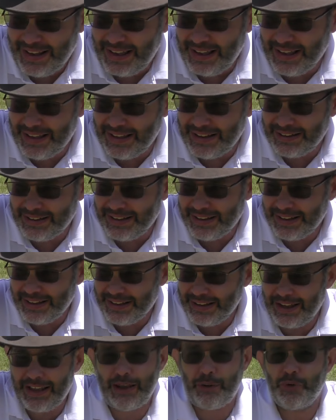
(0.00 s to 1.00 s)
and
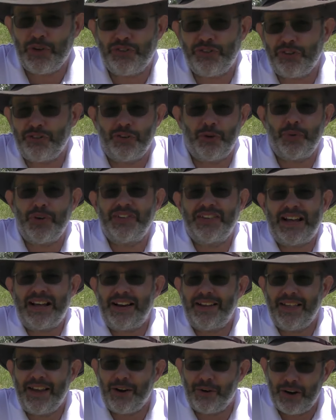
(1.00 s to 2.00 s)
it was just always
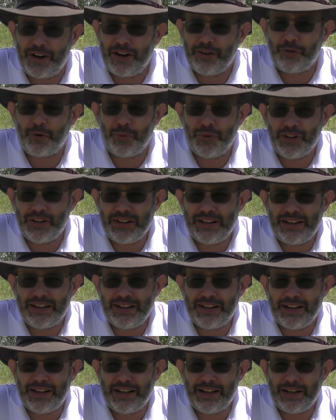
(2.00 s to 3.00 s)
kind of there. I never
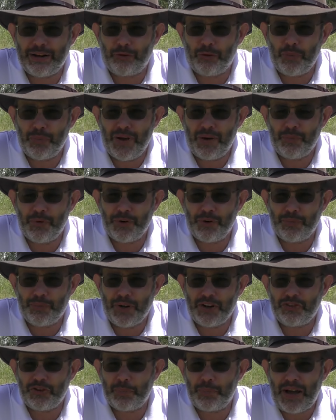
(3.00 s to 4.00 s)
really uh, remembered
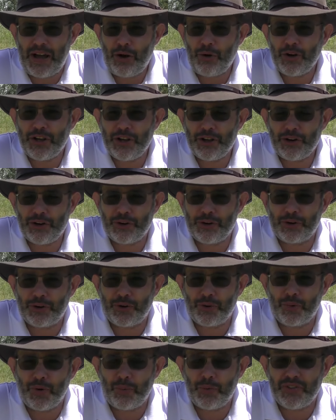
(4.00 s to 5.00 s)
much about it or,
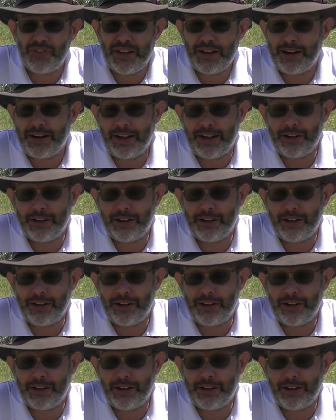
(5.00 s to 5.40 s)
or, what was in it.